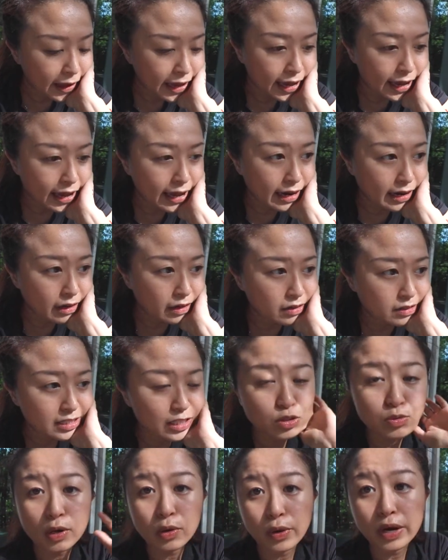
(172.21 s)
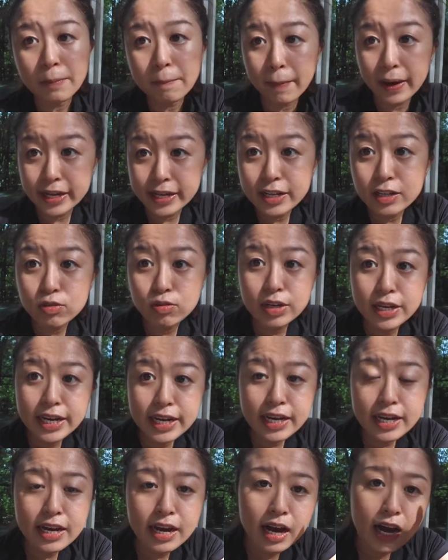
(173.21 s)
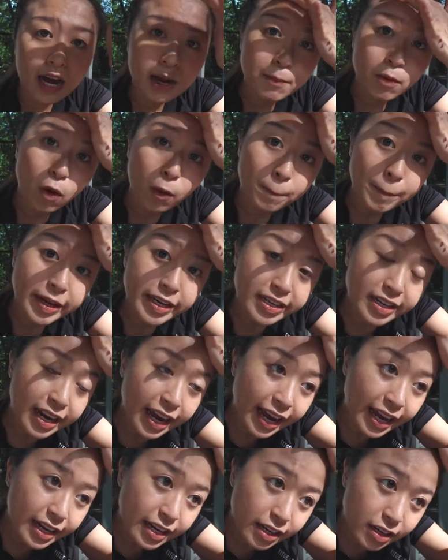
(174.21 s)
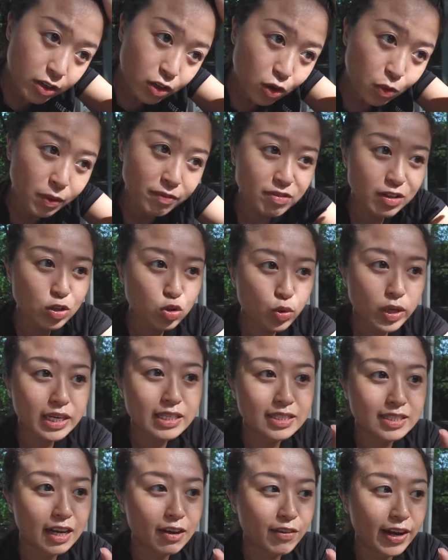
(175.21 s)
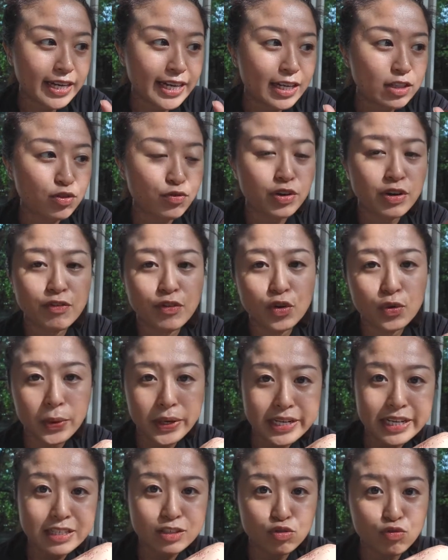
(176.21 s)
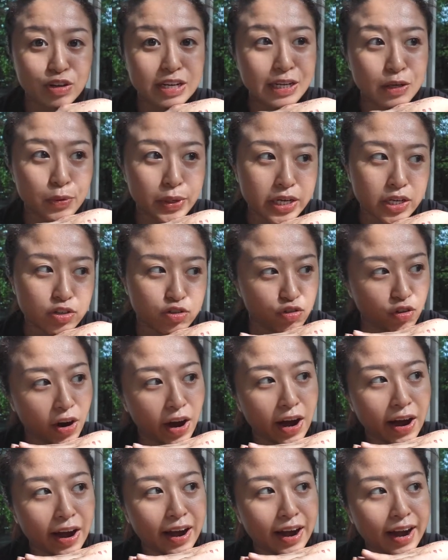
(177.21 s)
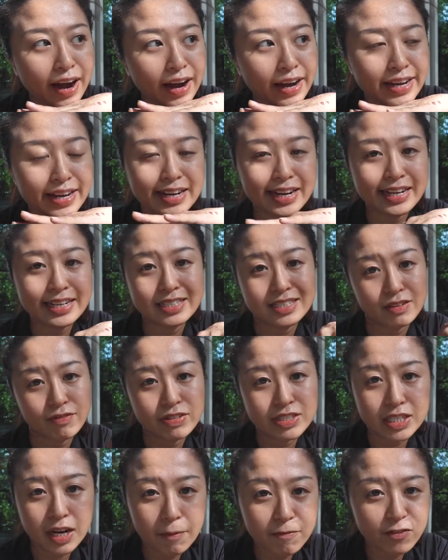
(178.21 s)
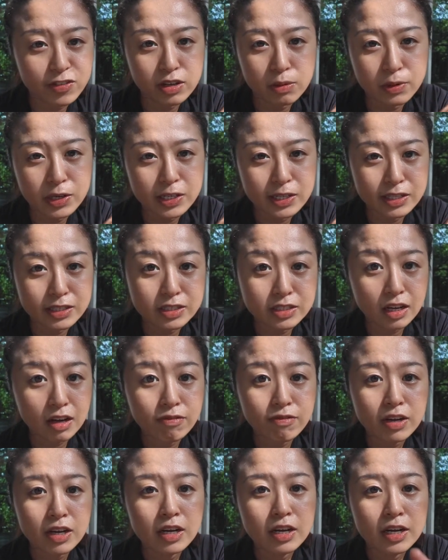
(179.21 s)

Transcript: And since we're going biking today, I'm hoping that, you know, with the sweat and stuff, I get to review whether it's really quick dry and like it's, it's comfortable and stuff.